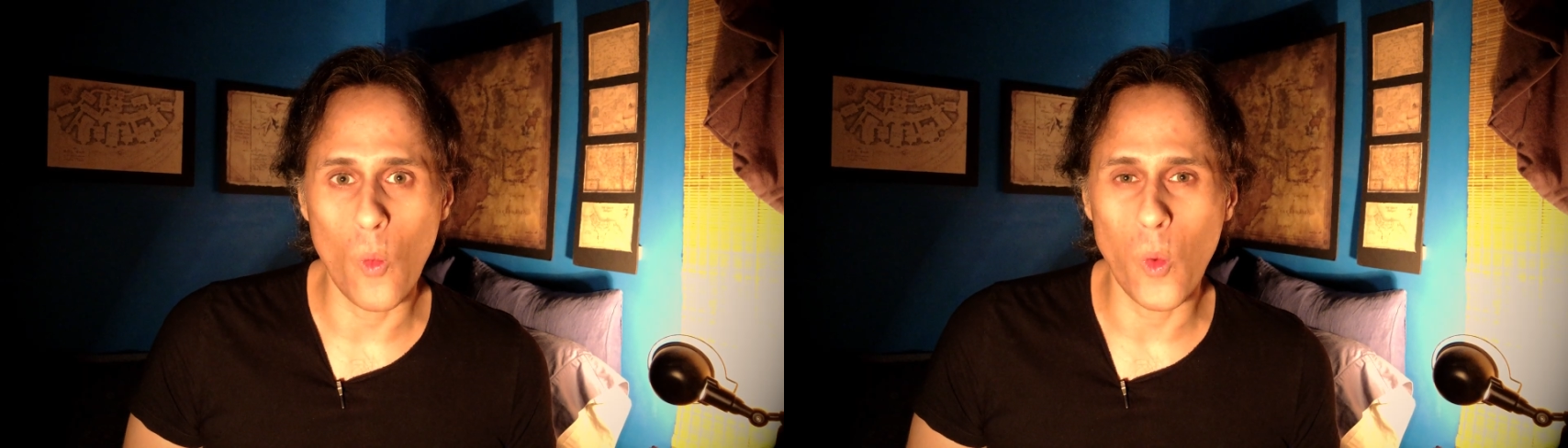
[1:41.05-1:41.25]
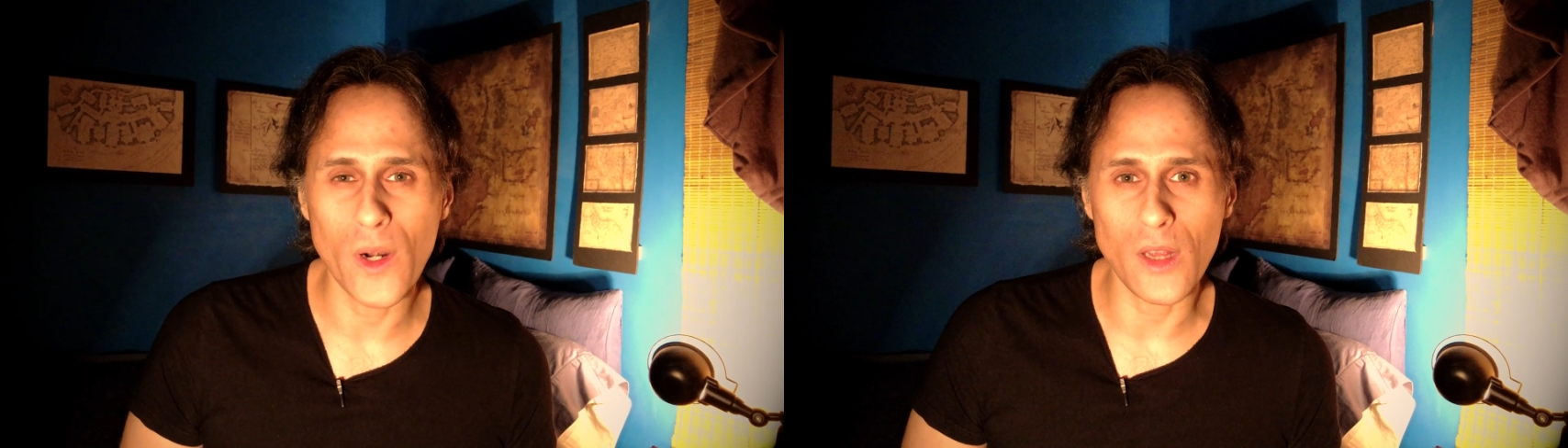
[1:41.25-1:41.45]

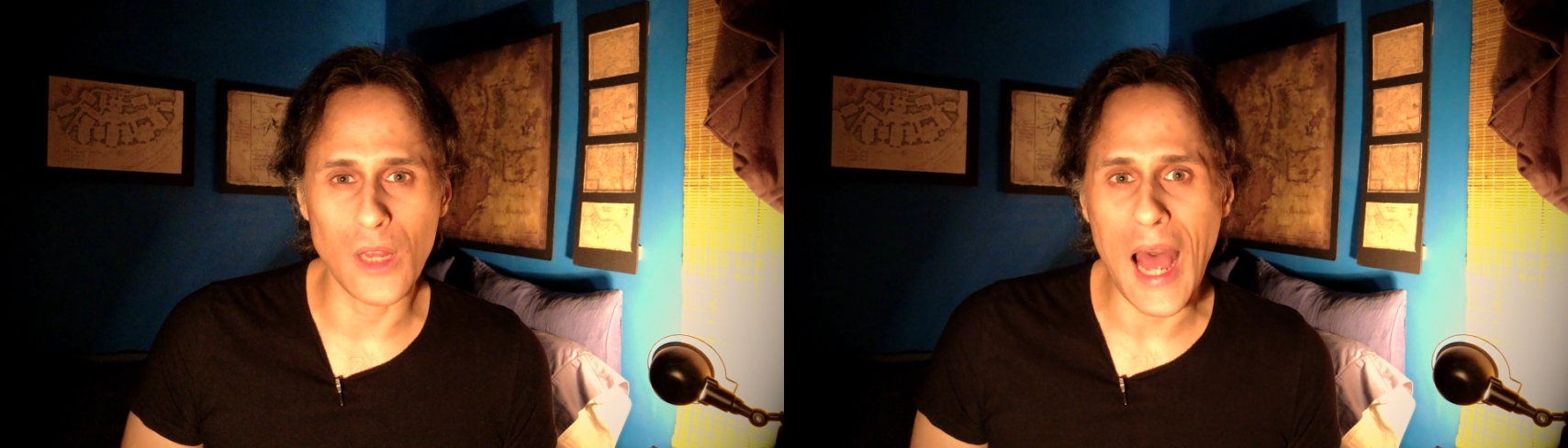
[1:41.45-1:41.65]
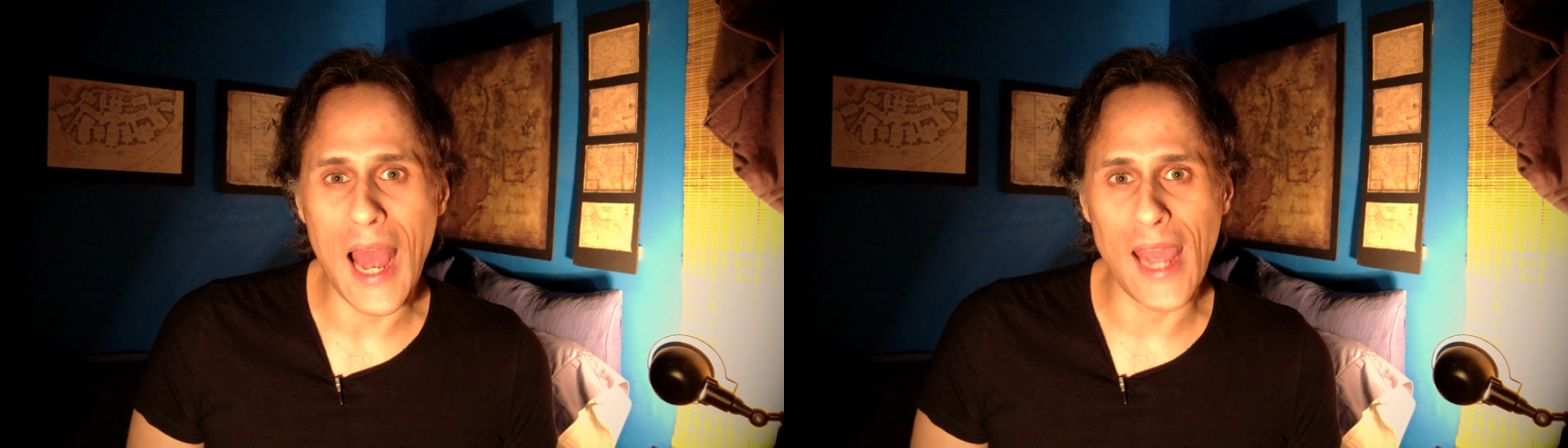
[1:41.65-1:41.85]
what a
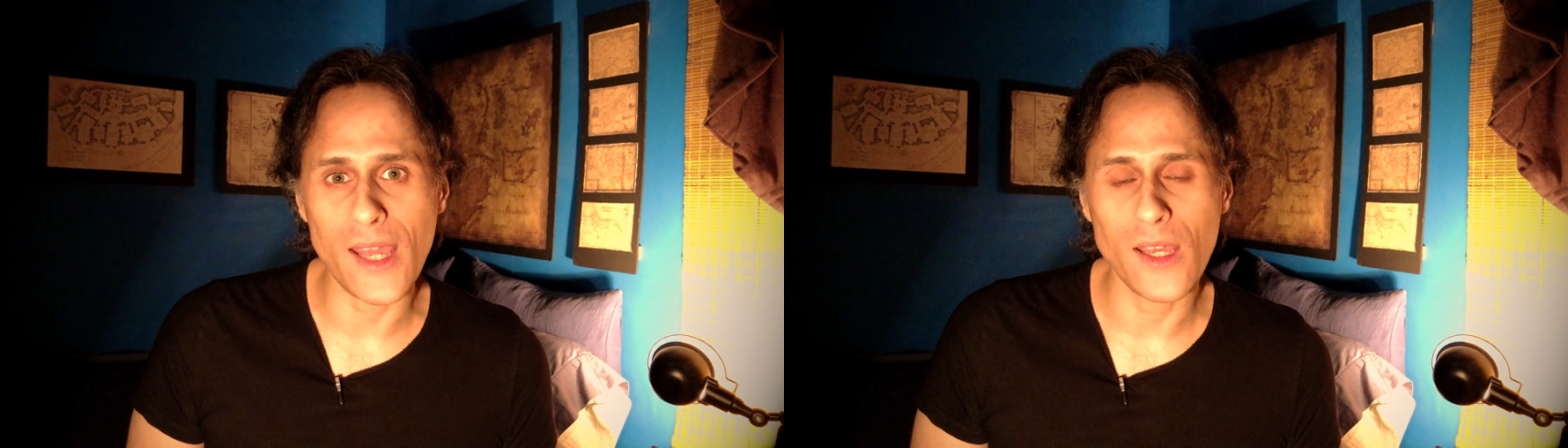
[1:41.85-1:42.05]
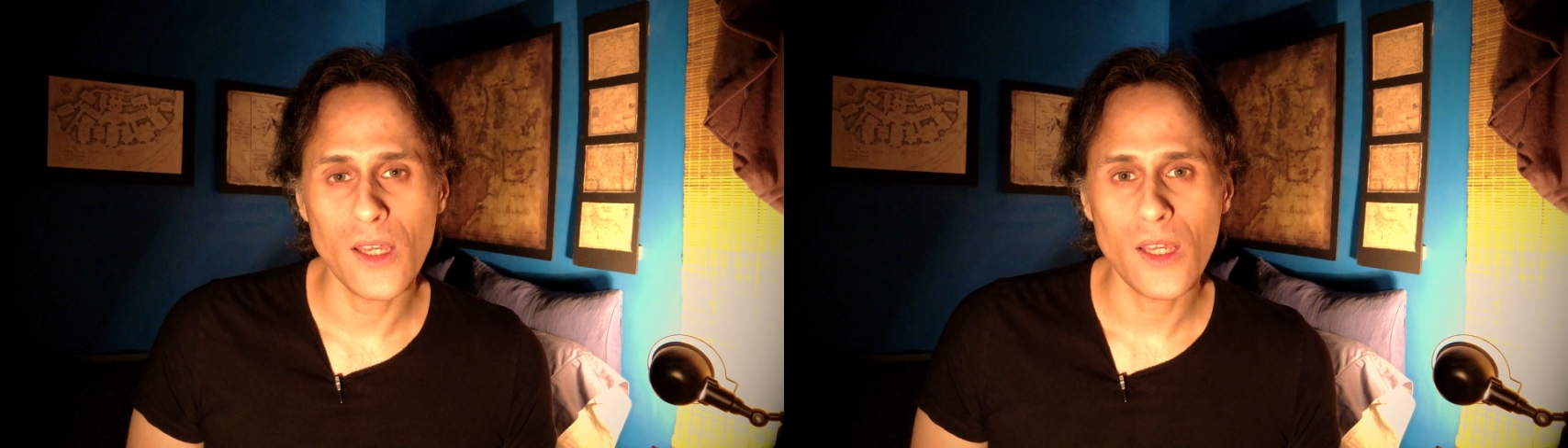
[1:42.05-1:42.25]

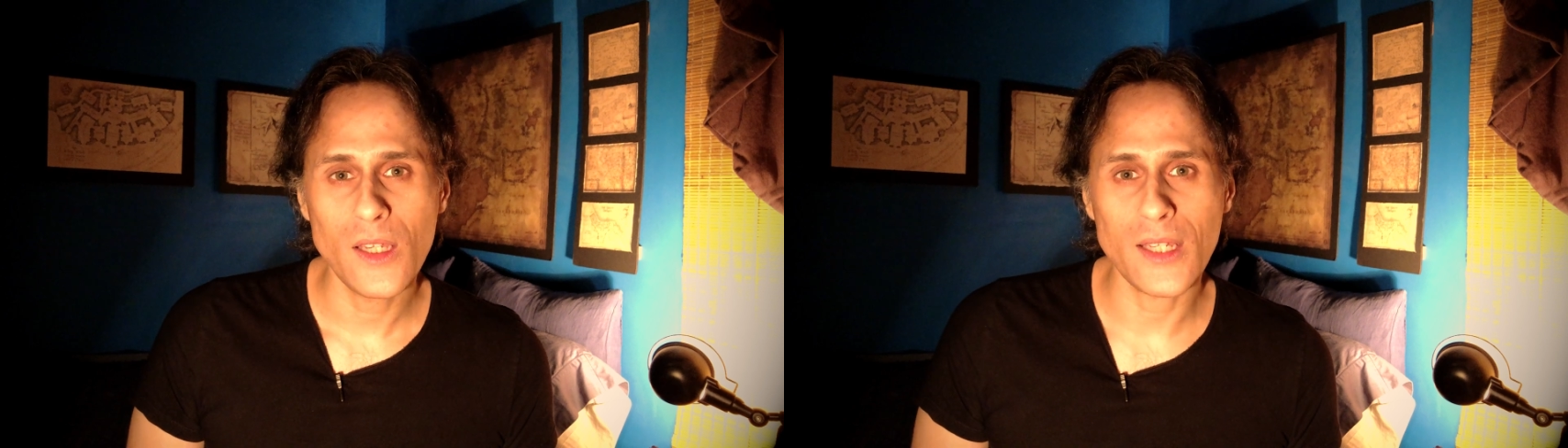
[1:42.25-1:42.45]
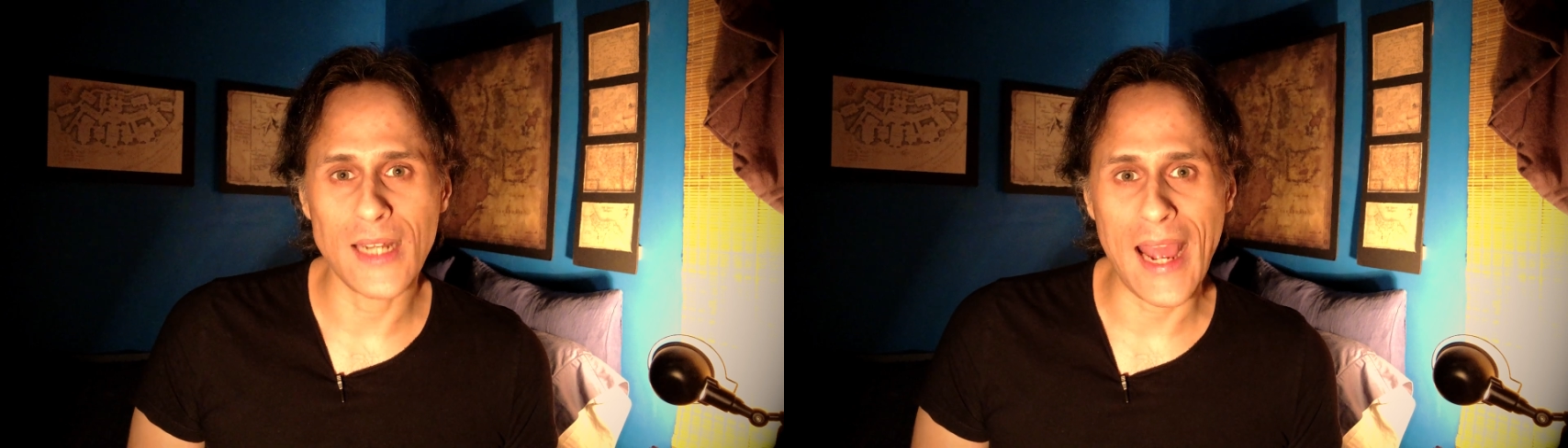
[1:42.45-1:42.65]
lie
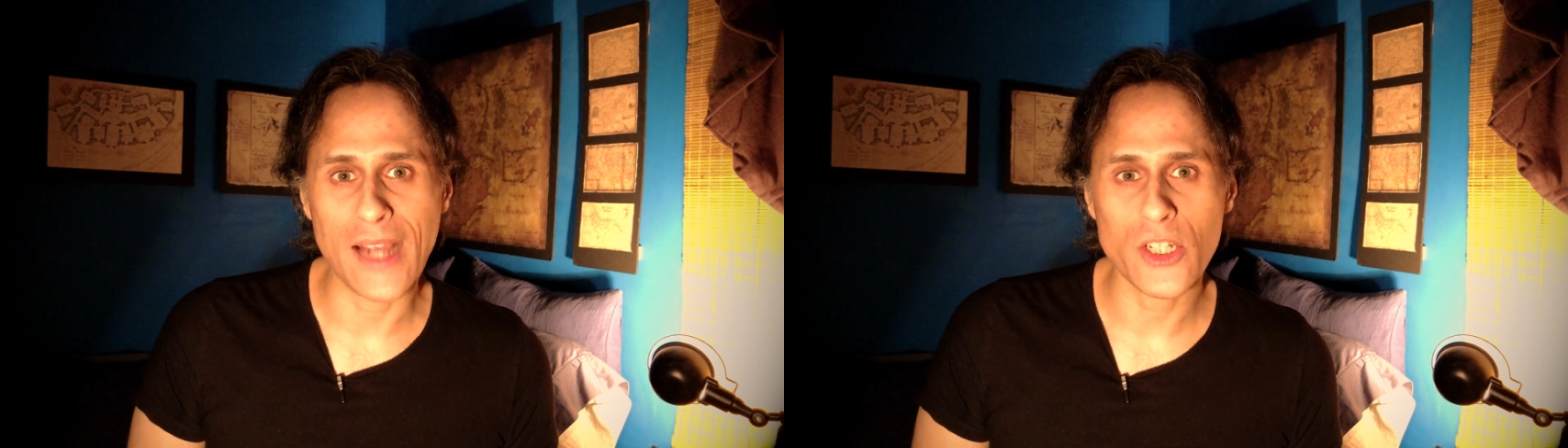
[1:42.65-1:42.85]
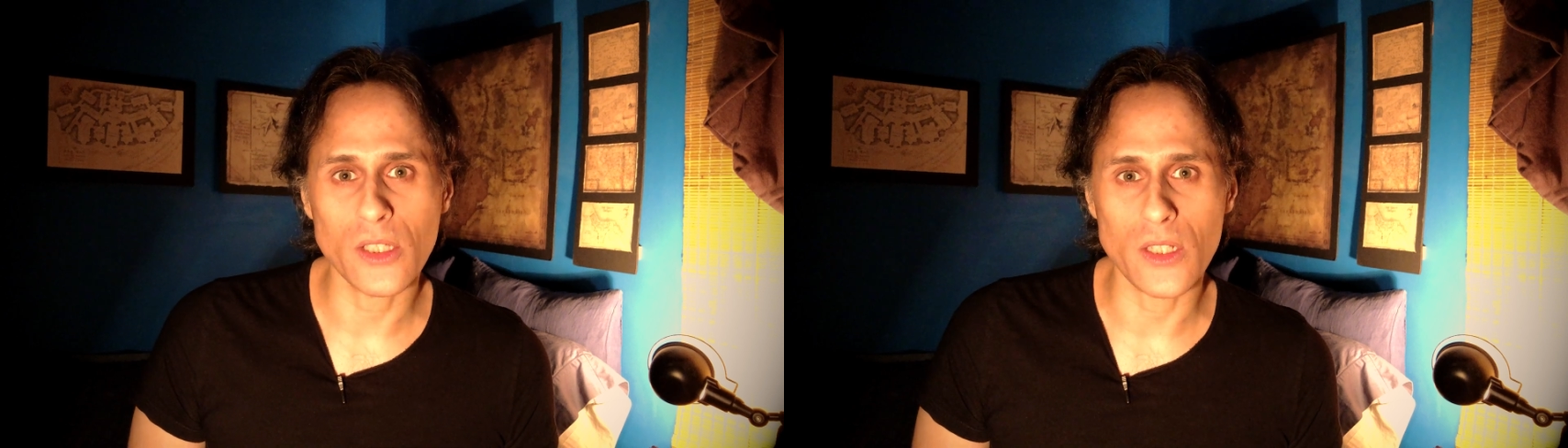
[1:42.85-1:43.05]
can
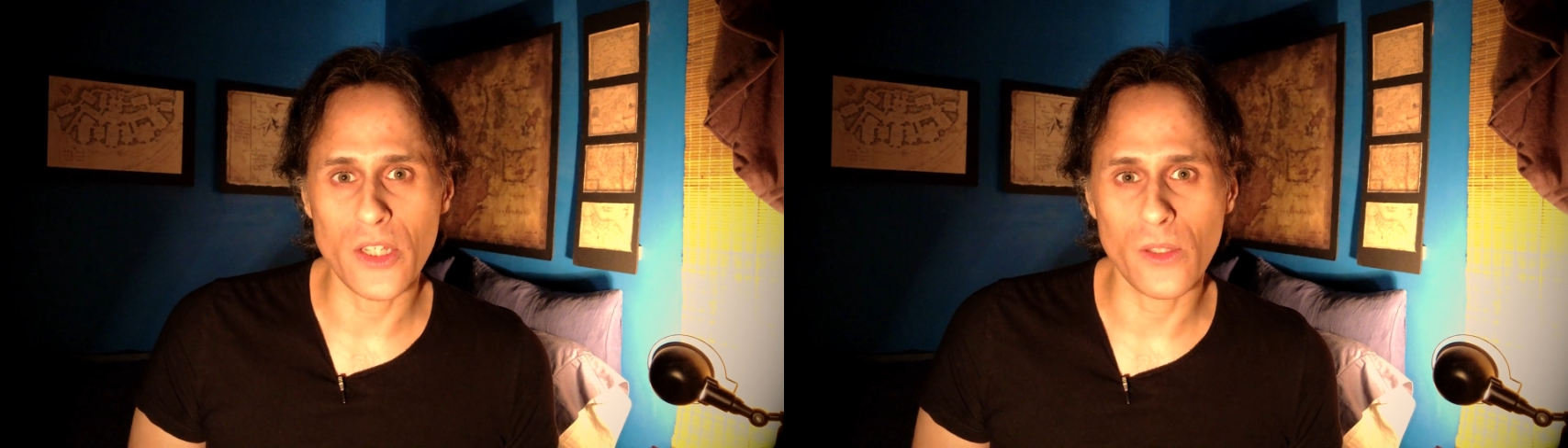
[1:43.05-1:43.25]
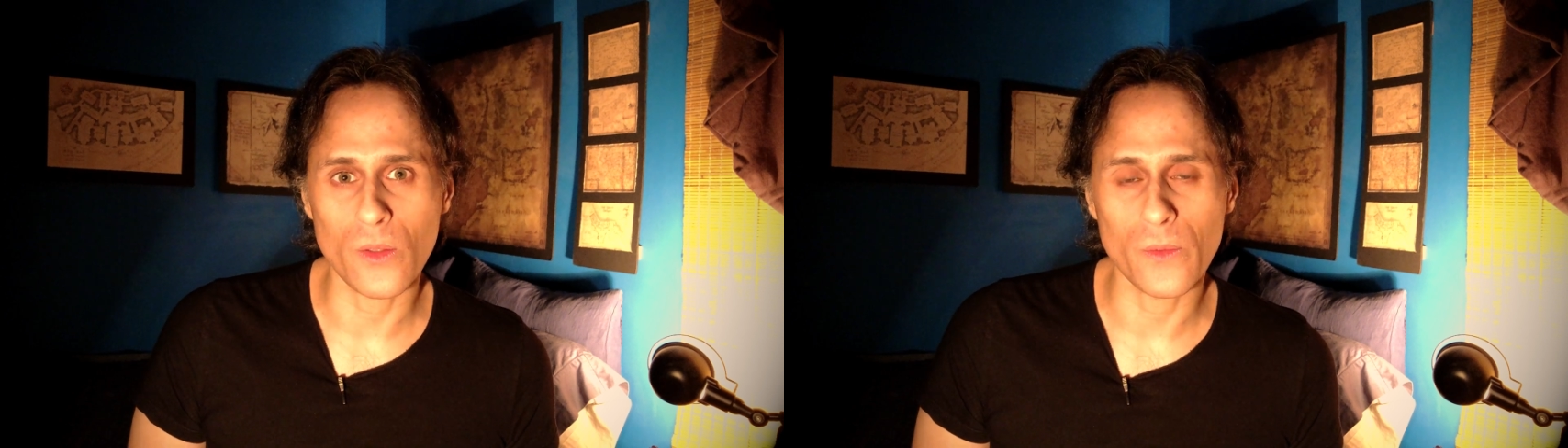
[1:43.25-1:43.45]
actually
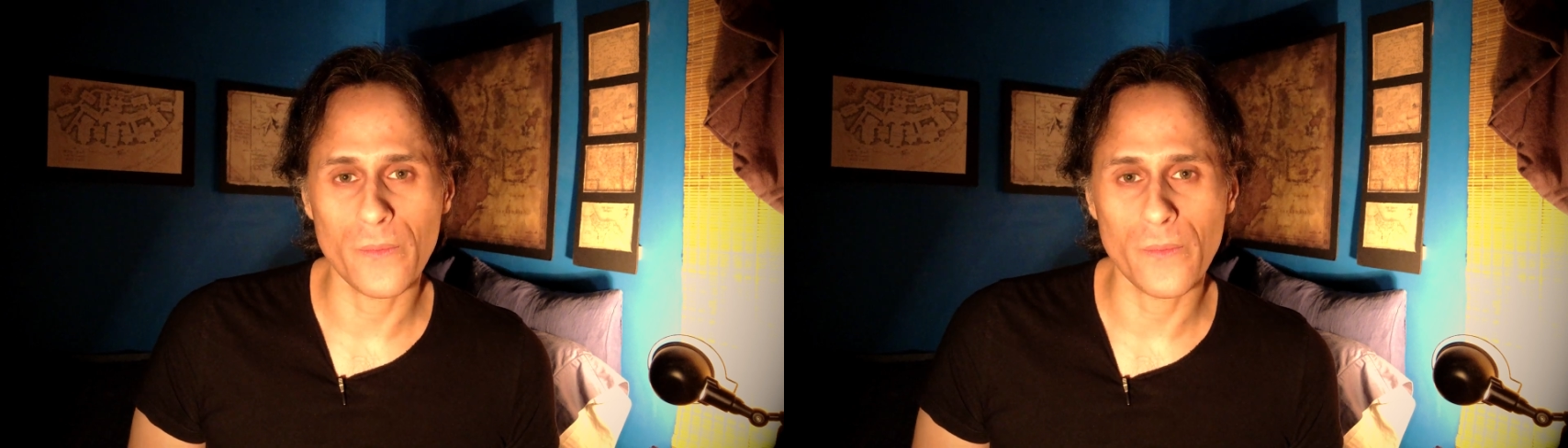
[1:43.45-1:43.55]
do.